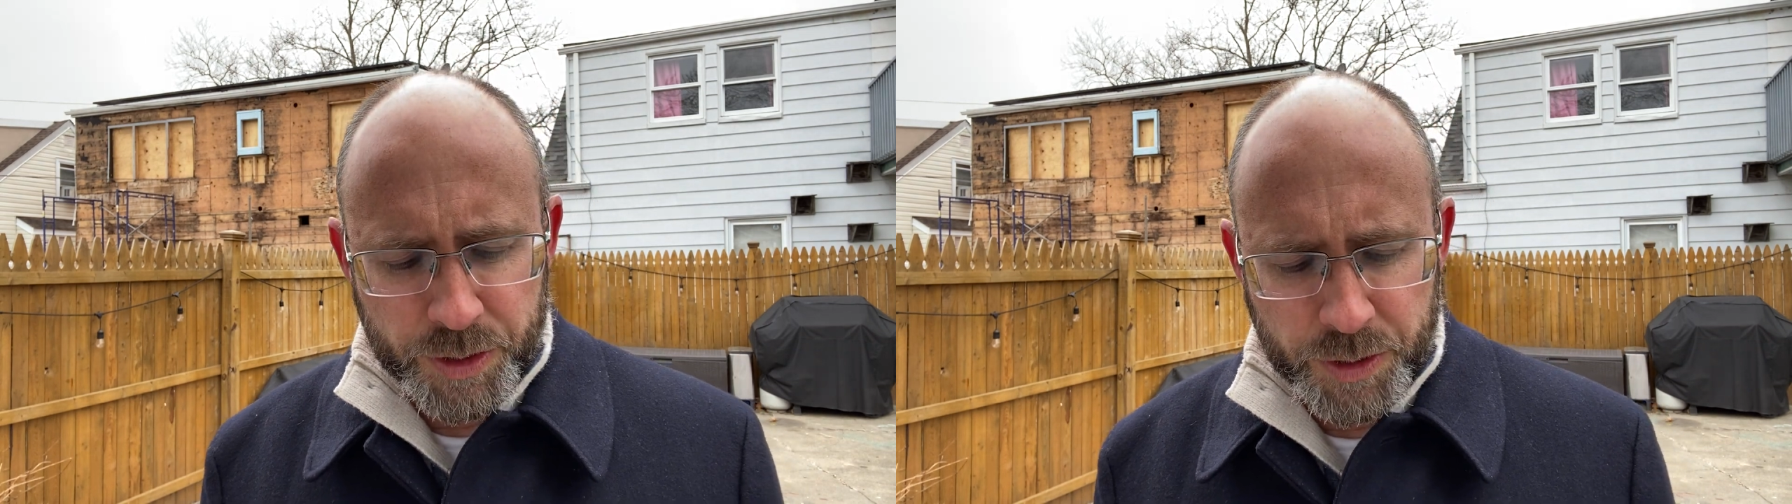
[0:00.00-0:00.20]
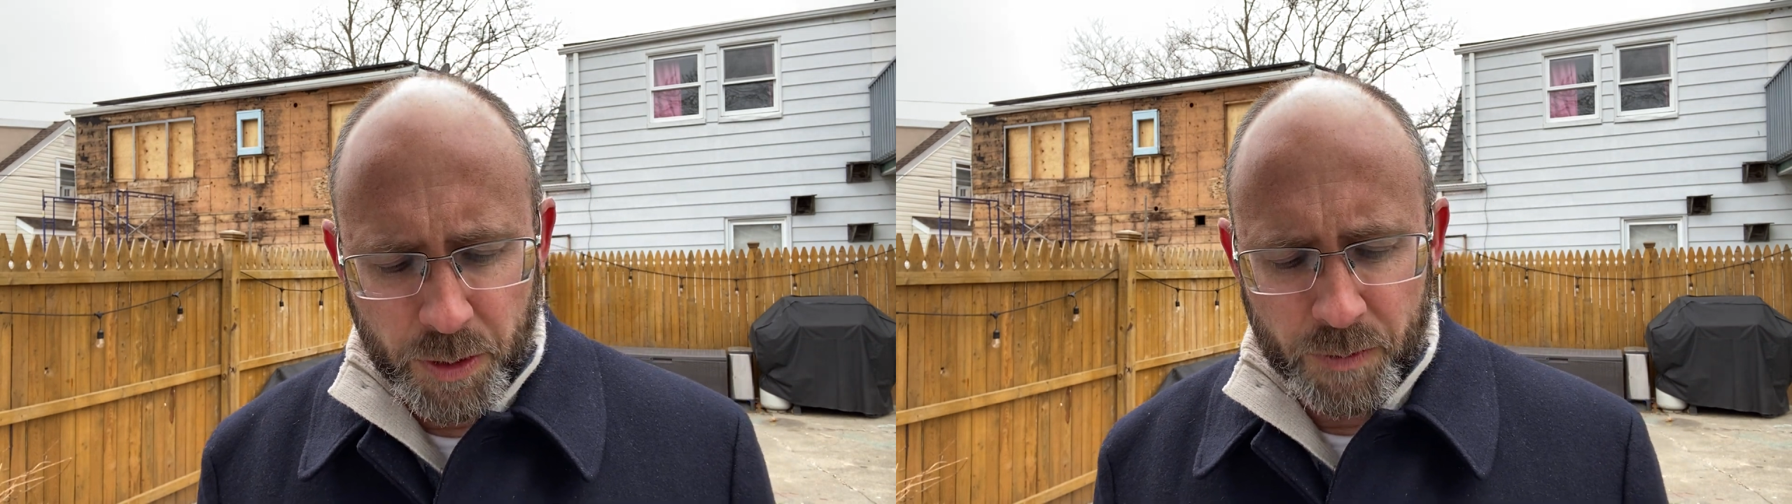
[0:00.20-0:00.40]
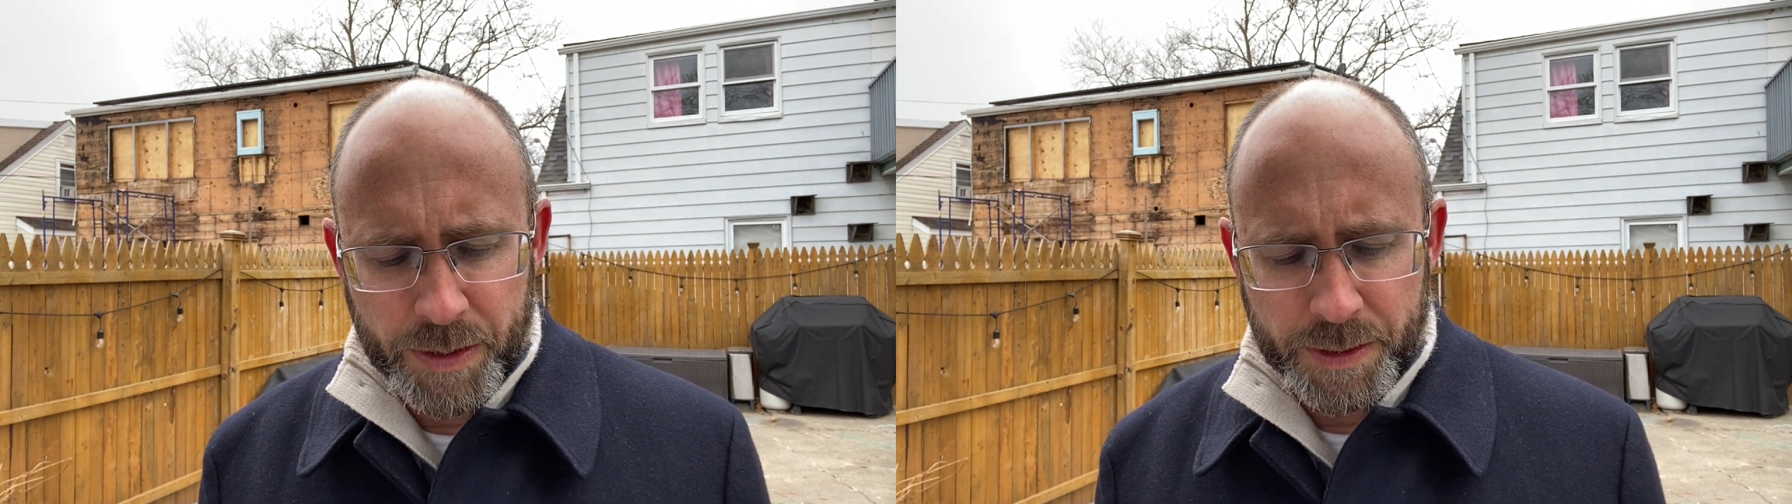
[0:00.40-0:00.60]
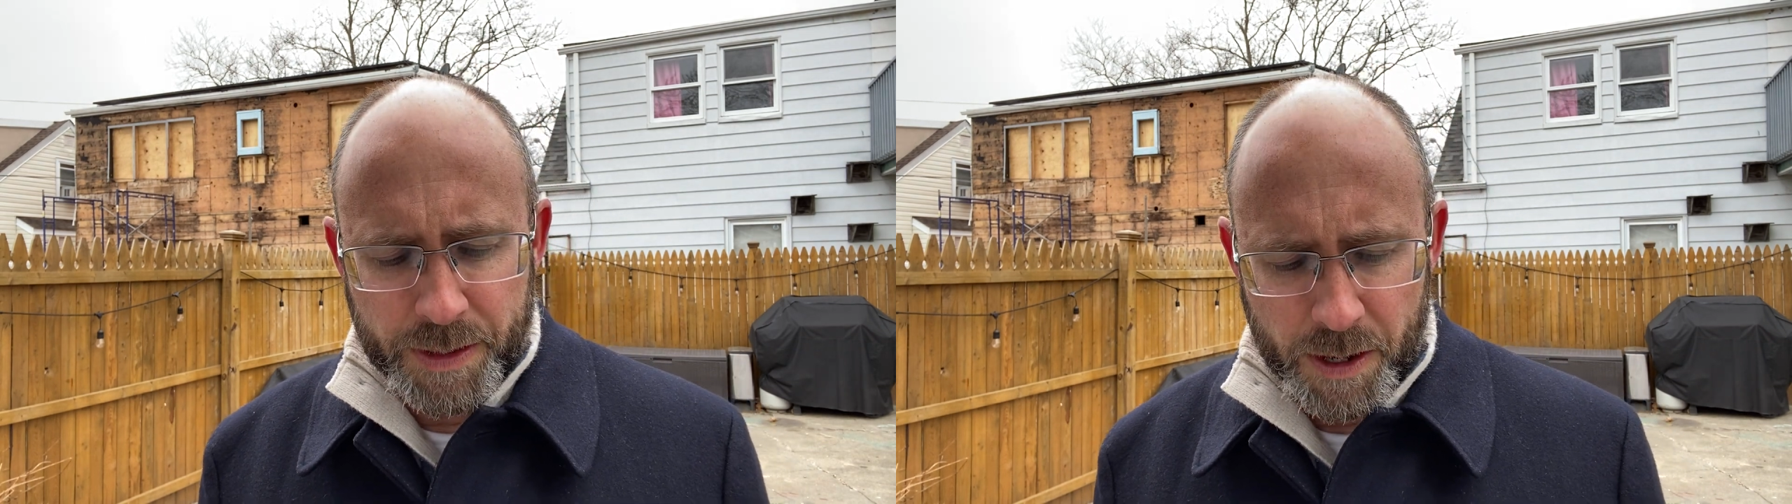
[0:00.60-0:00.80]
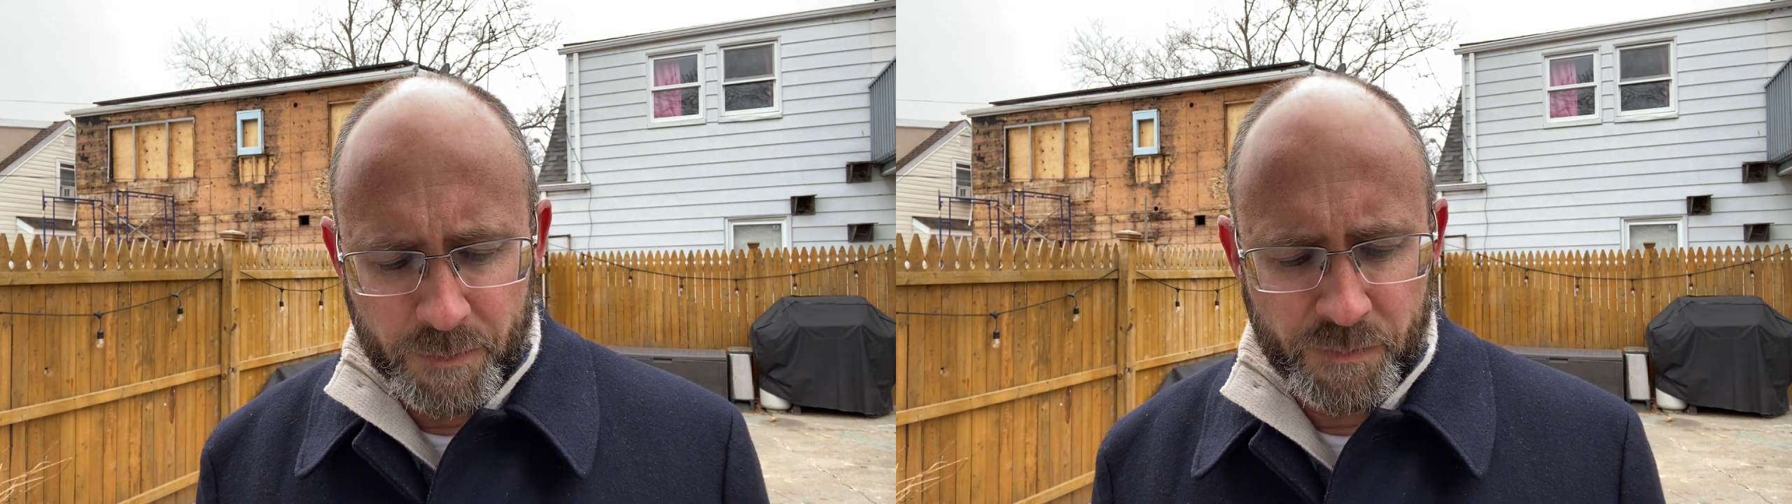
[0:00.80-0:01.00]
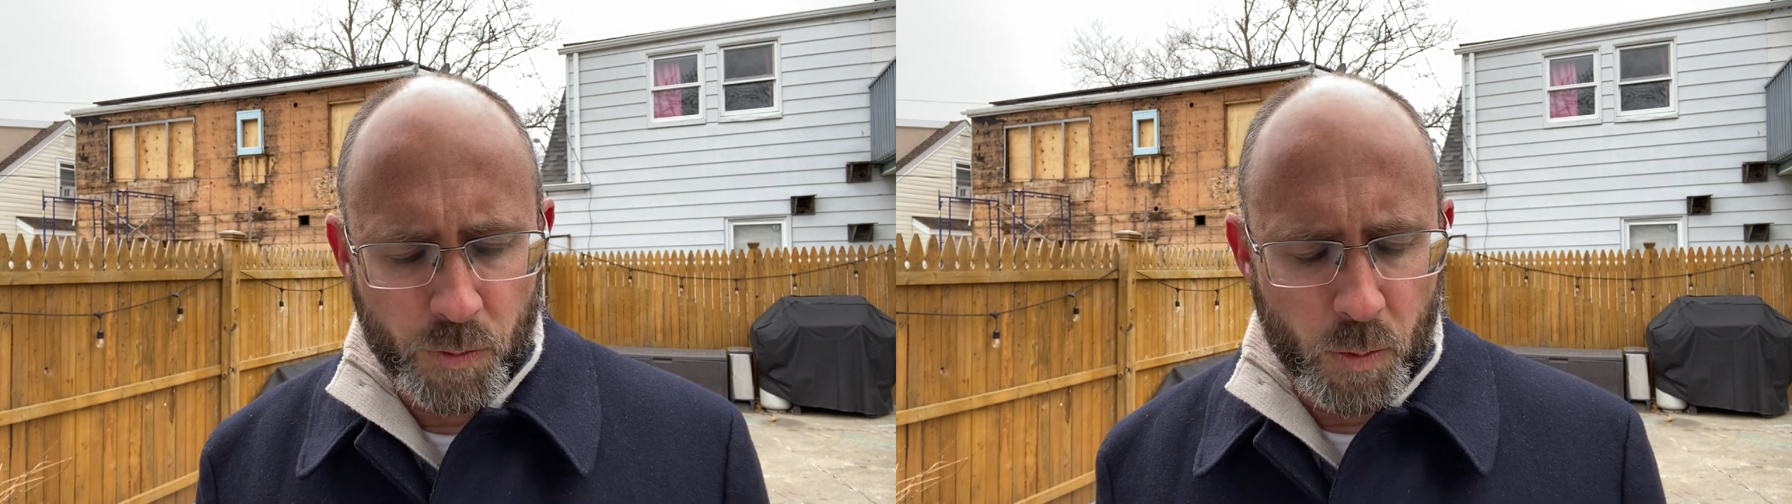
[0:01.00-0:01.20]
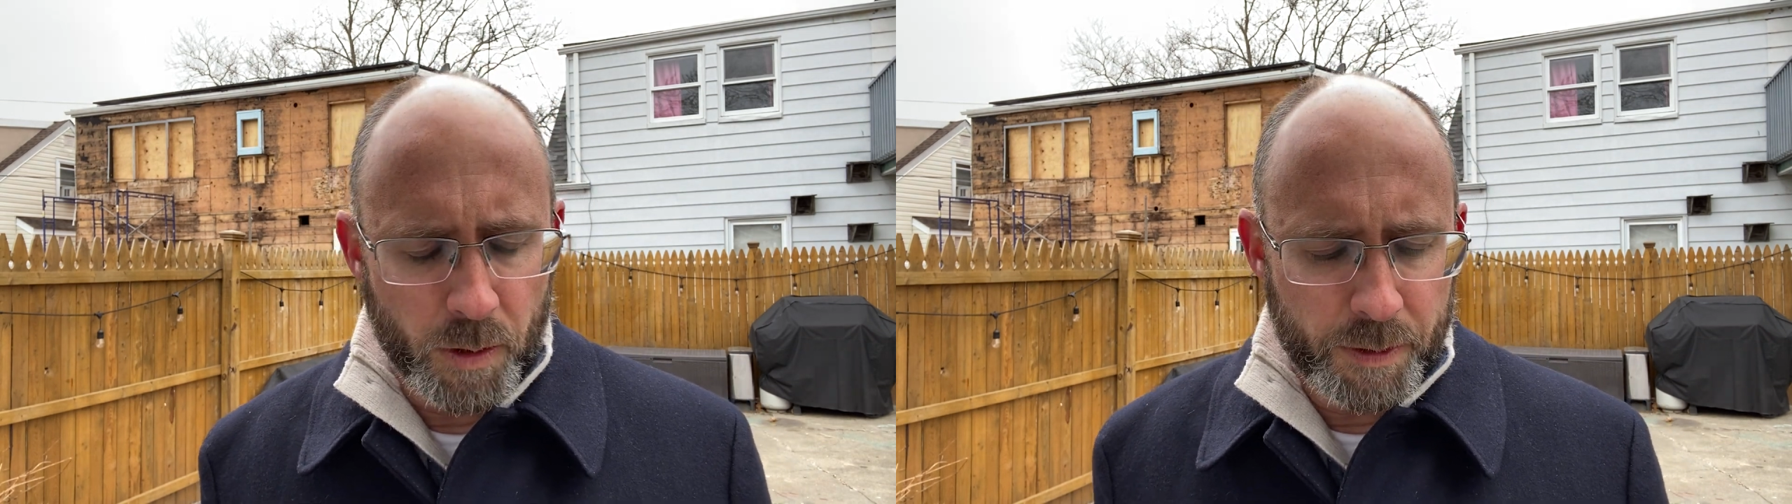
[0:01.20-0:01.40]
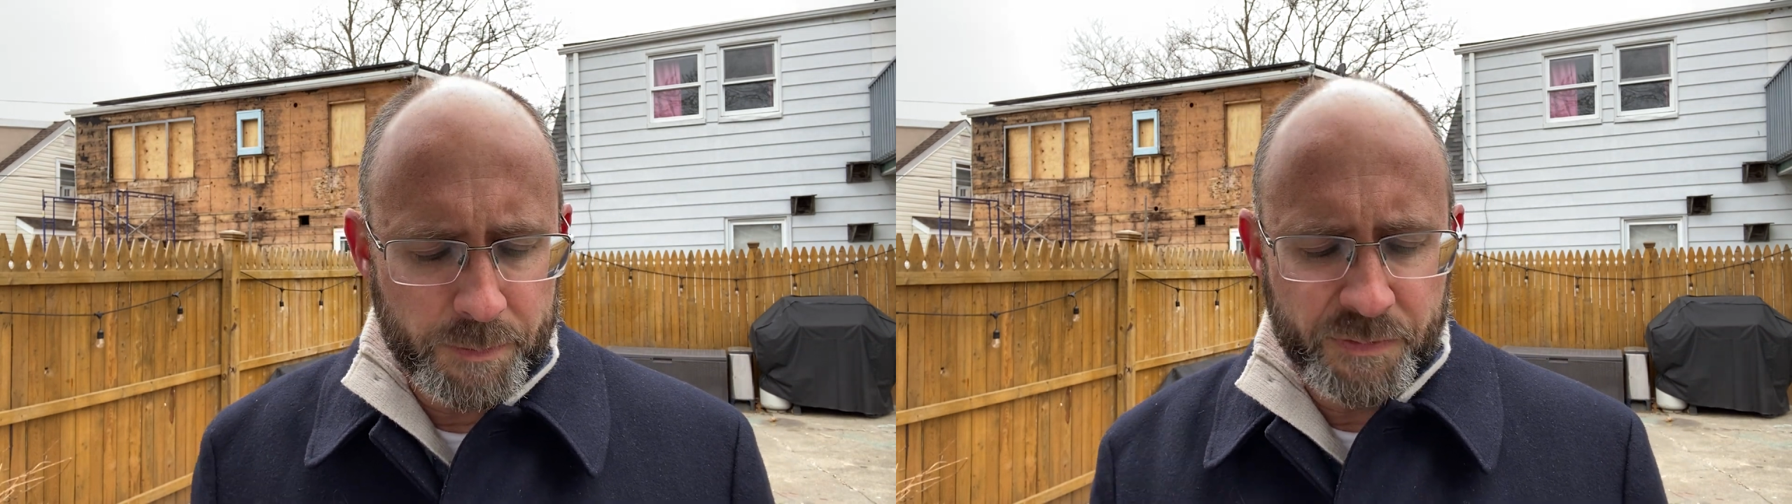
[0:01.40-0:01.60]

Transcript: servant therefore